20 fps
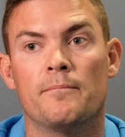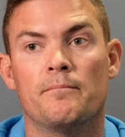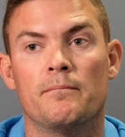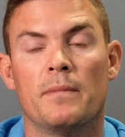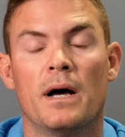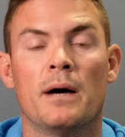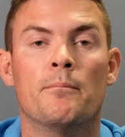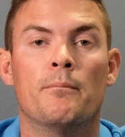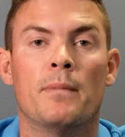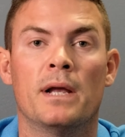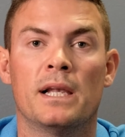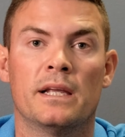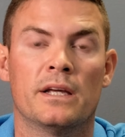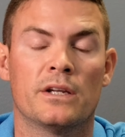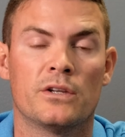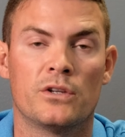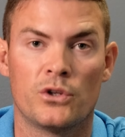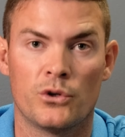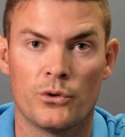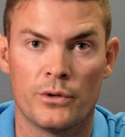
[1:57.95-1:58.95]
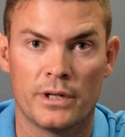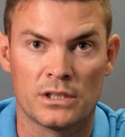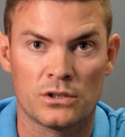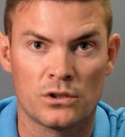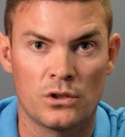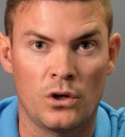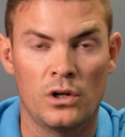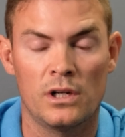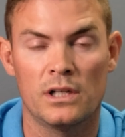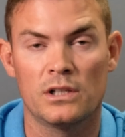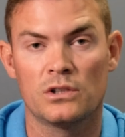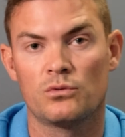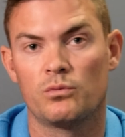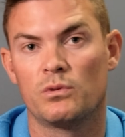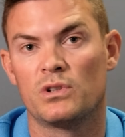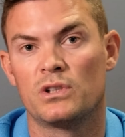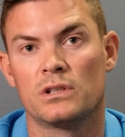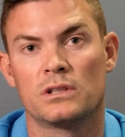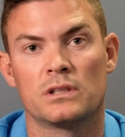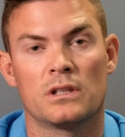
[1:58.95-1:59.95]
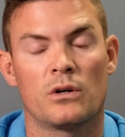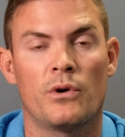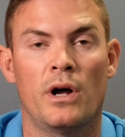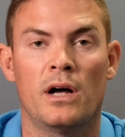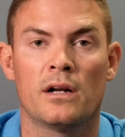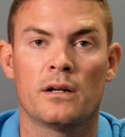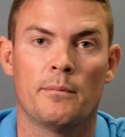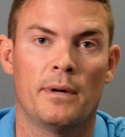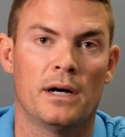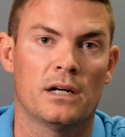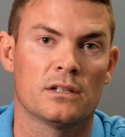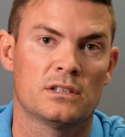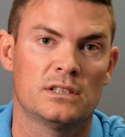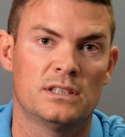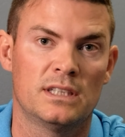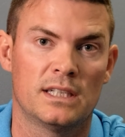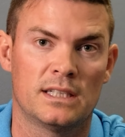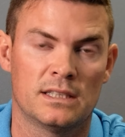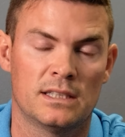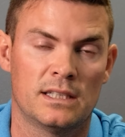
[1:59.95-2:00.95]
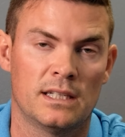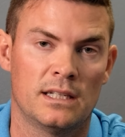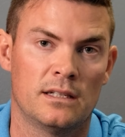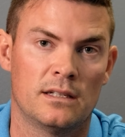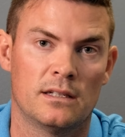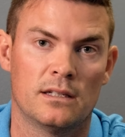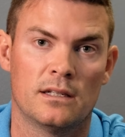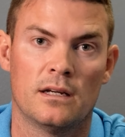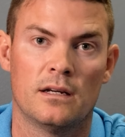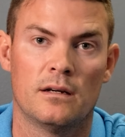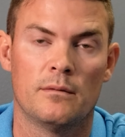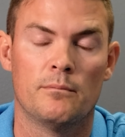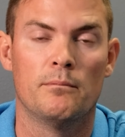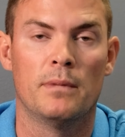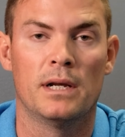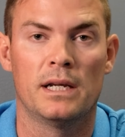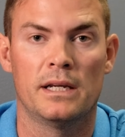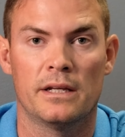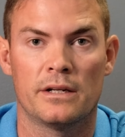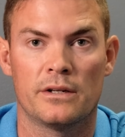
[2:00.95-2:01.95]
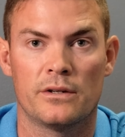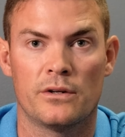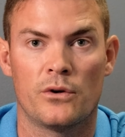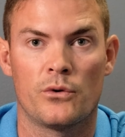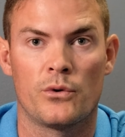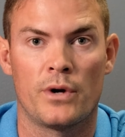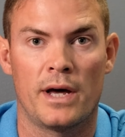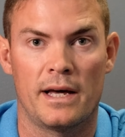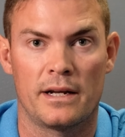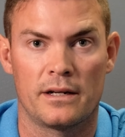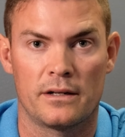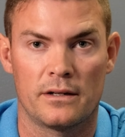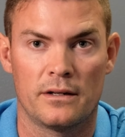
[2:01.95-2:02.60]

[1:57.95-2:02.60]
$1 million US, which is around about 16 million rand.